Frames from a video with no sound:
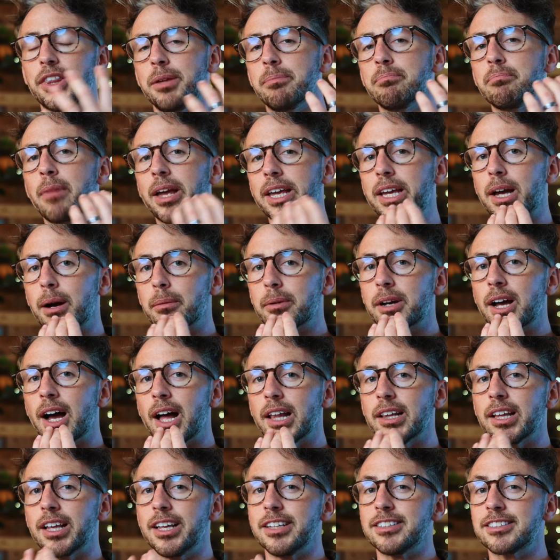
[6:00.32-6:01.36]
the makeup
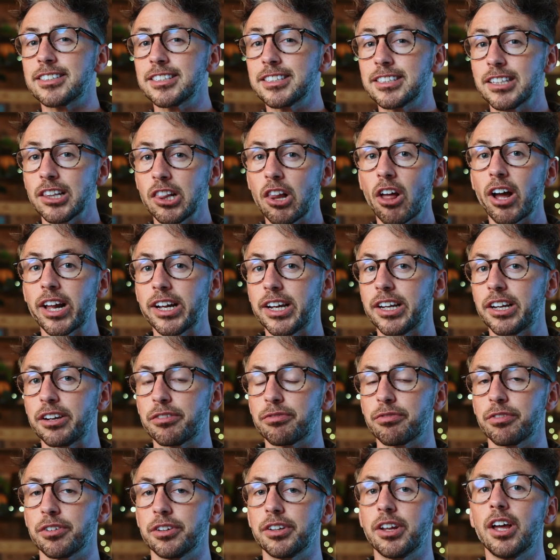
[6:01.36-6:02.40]
color is slightly
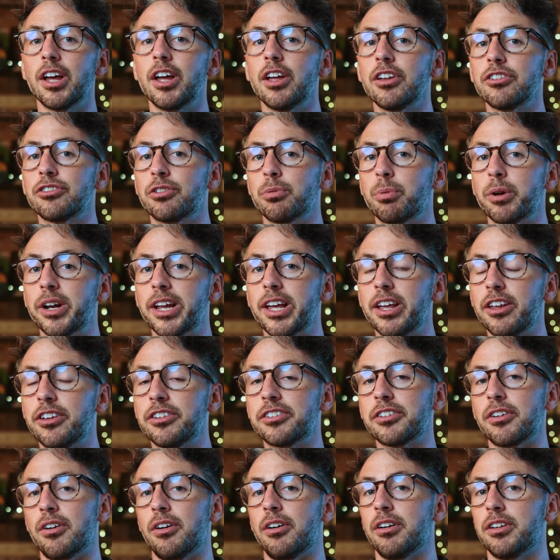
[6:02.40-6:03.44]
different to what it
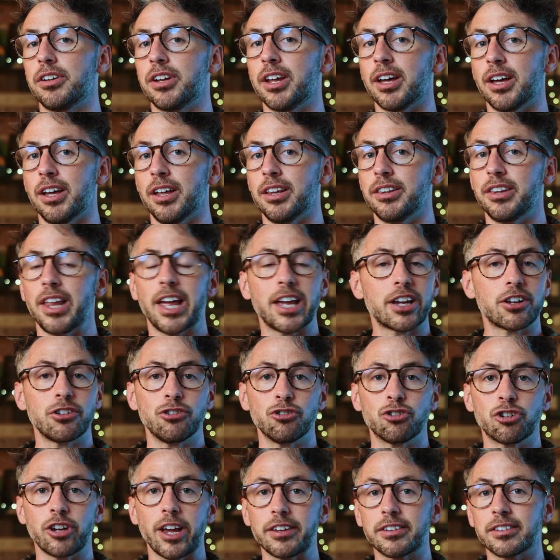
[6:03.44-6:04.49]
is on her neck
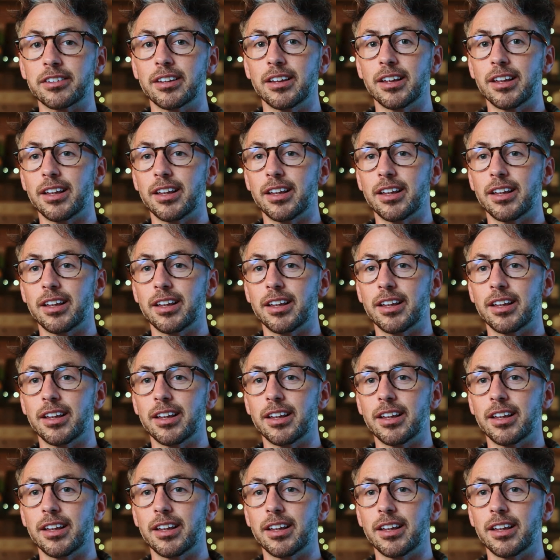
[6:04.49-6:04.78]
and chest.